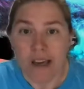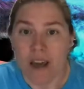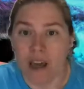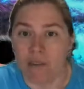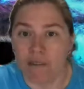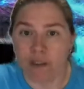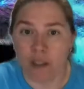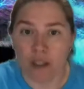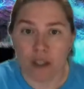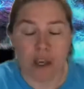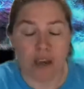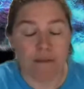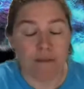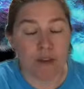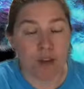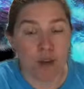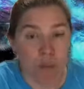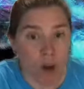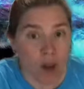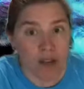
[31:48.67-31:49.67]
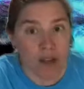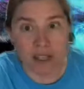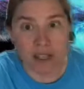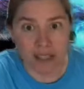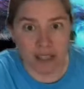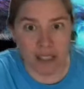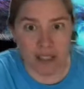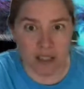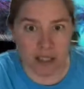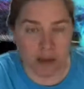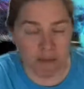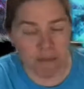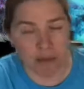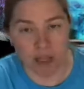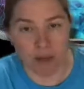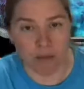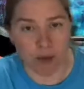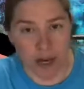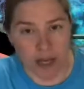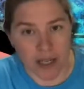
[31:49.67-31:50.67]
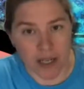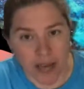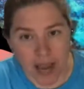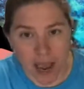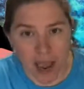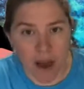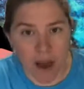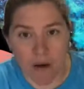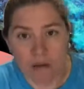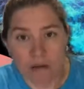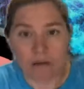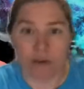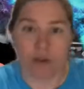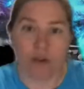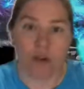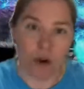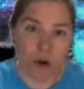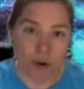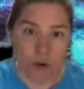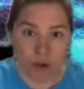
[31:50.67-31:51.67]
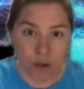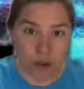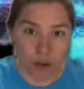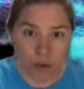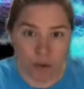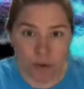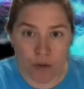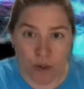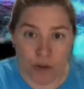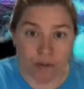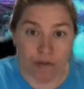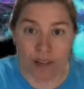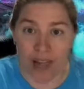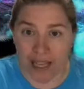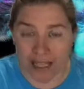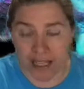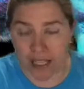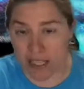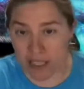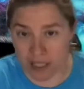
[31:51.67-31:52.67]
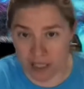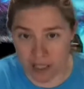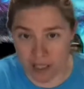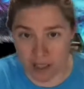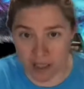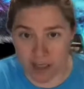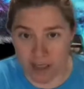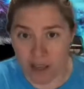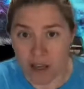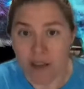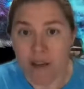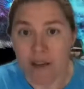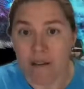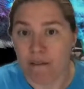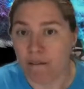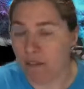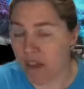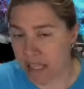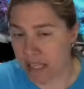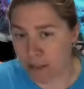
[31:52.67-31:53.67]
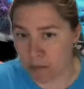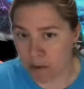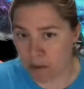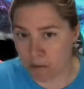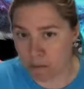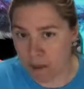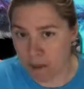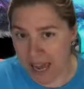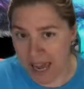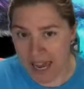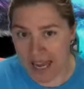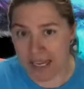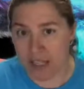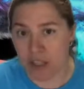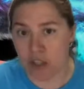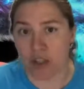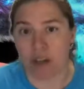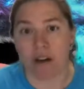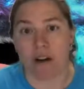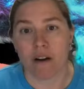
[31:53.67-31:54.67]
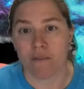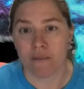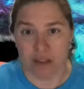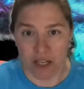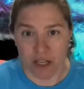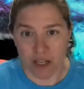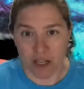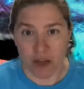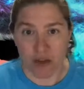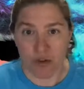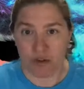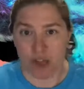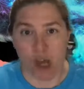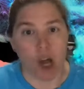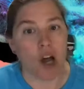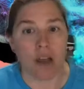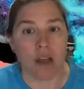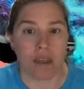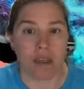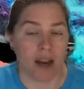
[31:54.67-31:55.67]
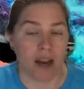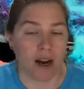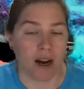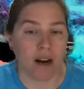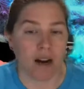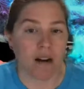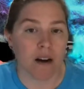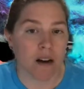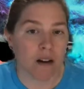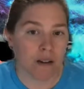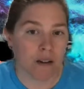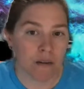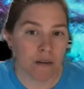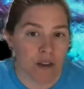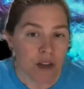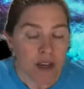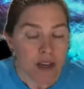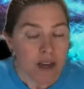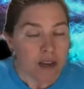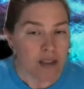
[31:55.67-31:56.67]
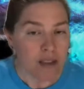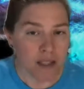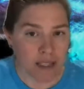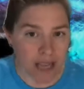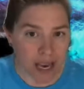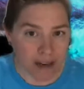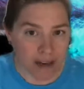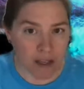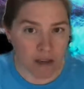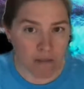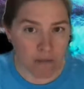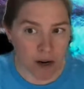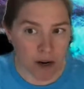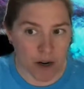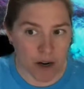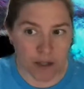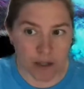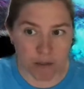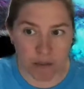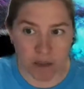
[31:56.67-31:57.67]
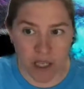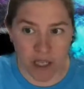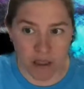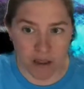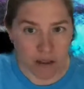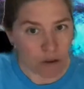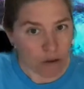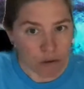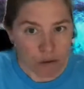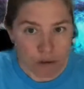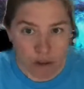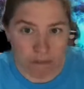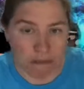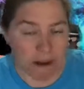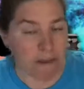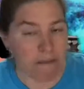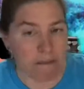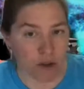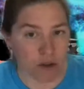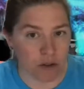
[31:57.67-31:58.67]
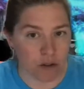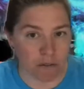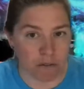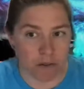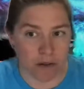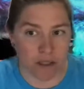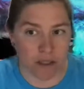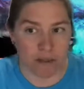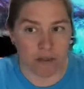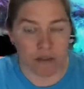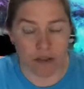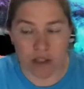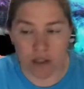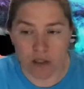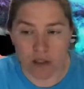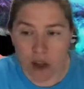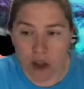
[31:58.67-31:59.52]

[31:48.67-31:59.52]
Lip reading: If you want to see something right now, go to the Flexiness Facebook page. There are videos on there of the stacking bars being used by multiple different